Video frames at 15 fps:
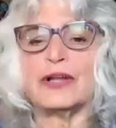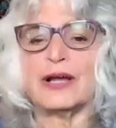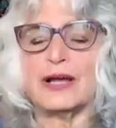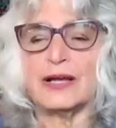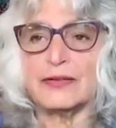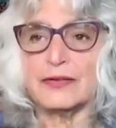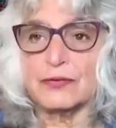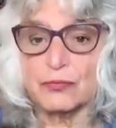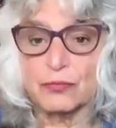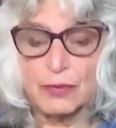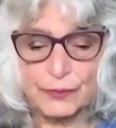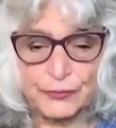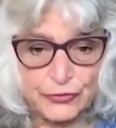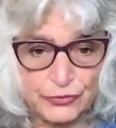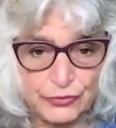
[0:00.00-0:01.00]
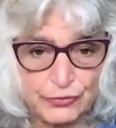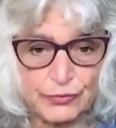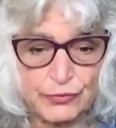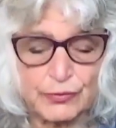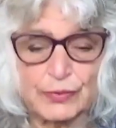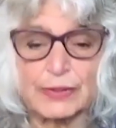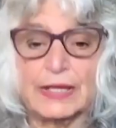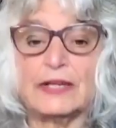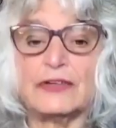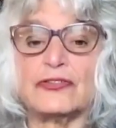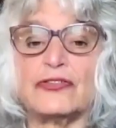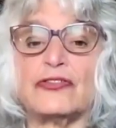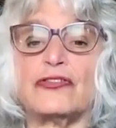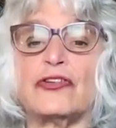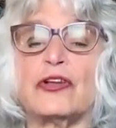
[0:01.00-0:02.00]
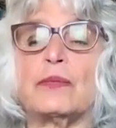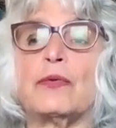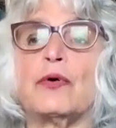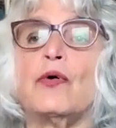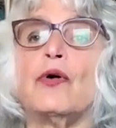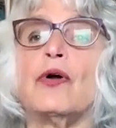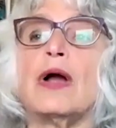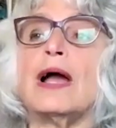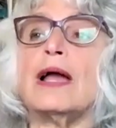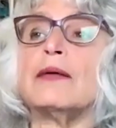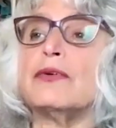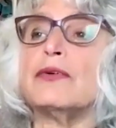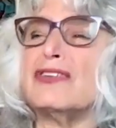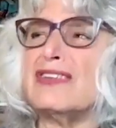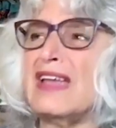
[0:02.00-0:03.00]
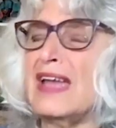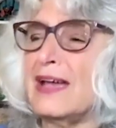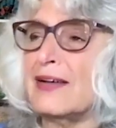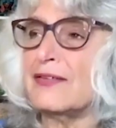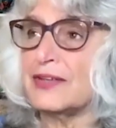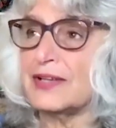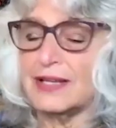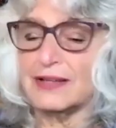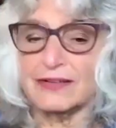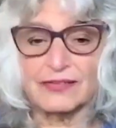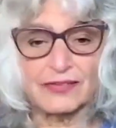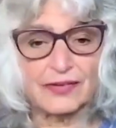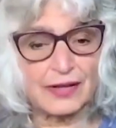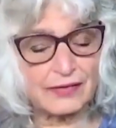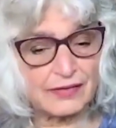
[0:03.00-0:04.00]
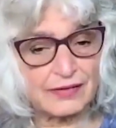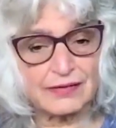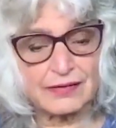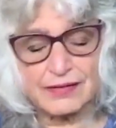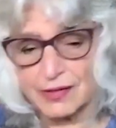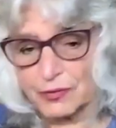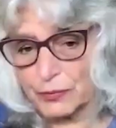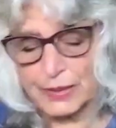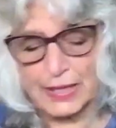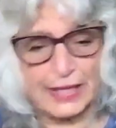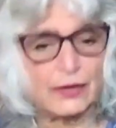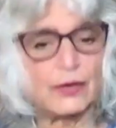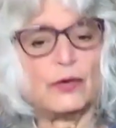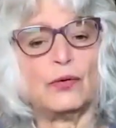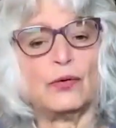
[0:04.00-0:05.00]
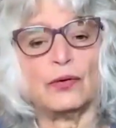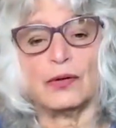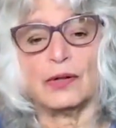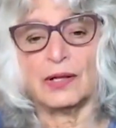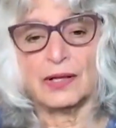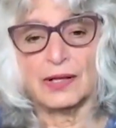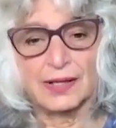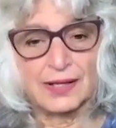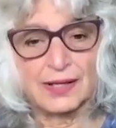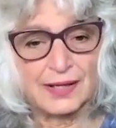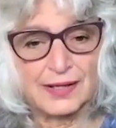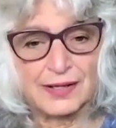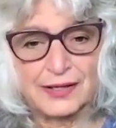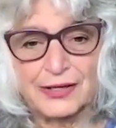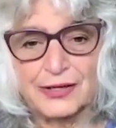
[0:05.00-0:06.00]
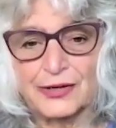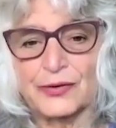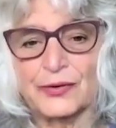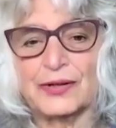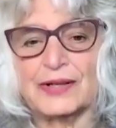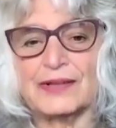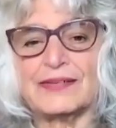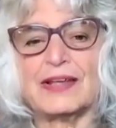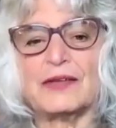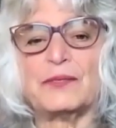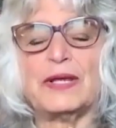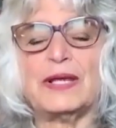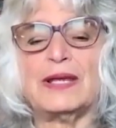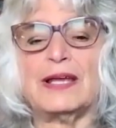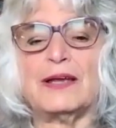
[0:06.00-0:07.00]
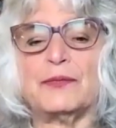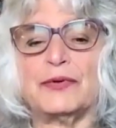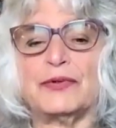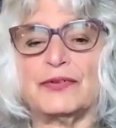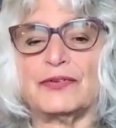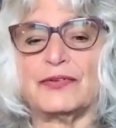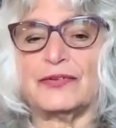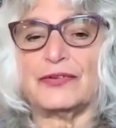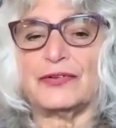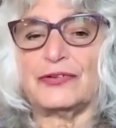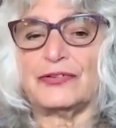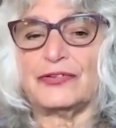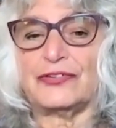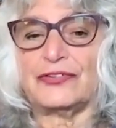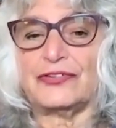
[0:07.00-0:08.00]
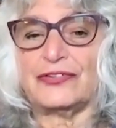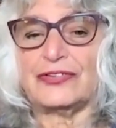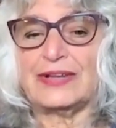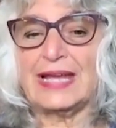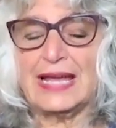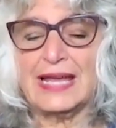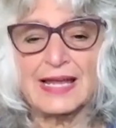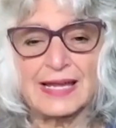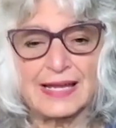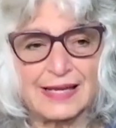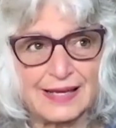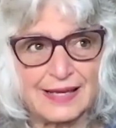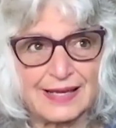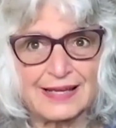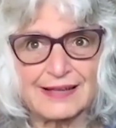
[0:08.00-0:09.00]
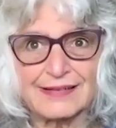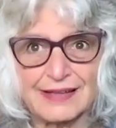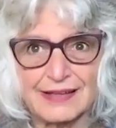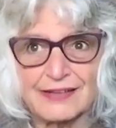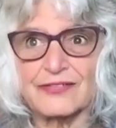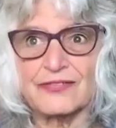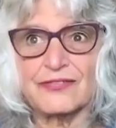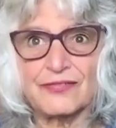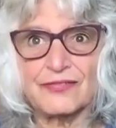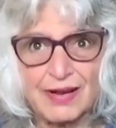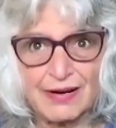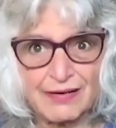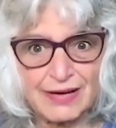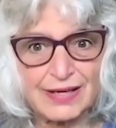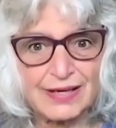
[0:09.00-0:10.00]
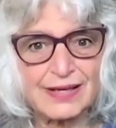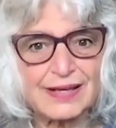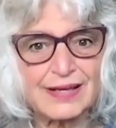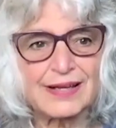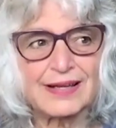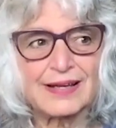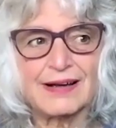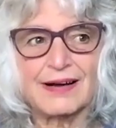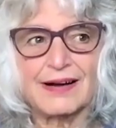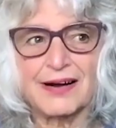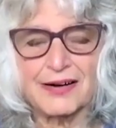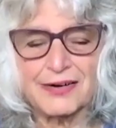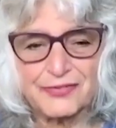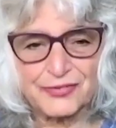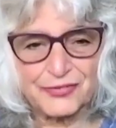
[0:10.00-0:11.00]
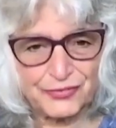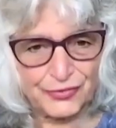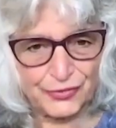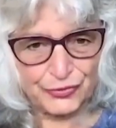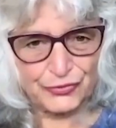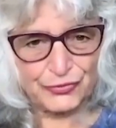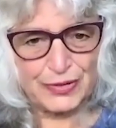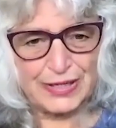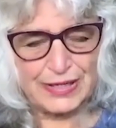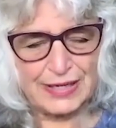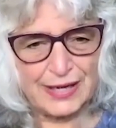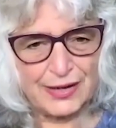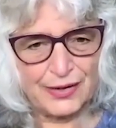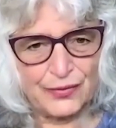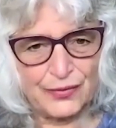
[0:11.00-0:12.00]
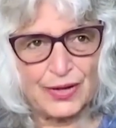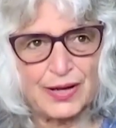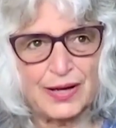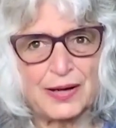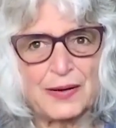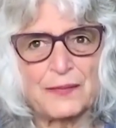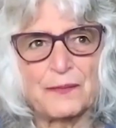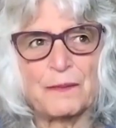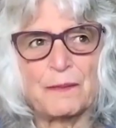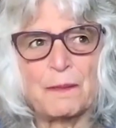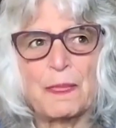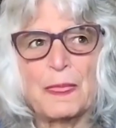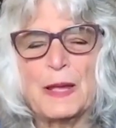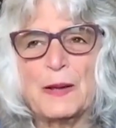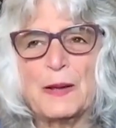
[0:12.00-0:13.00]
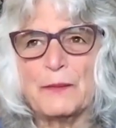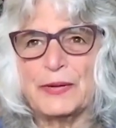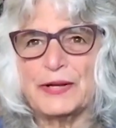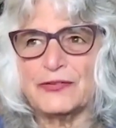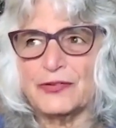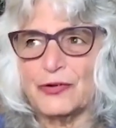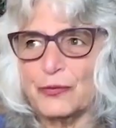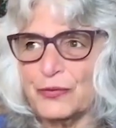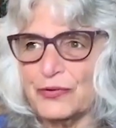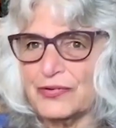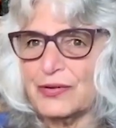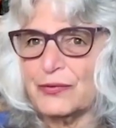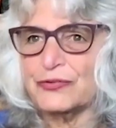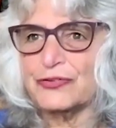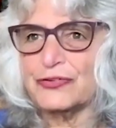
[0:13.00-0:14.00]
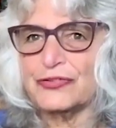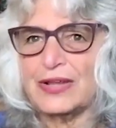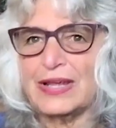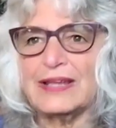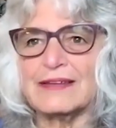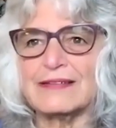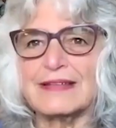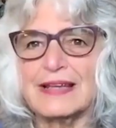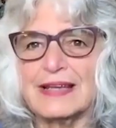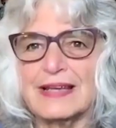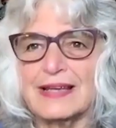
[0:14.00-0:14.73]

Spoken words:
to either rupture the relationship or I'm going to have to get sucked into their black hole. It's like being able to stay. It's very hard for folks right now. But it's almost like what you're saying is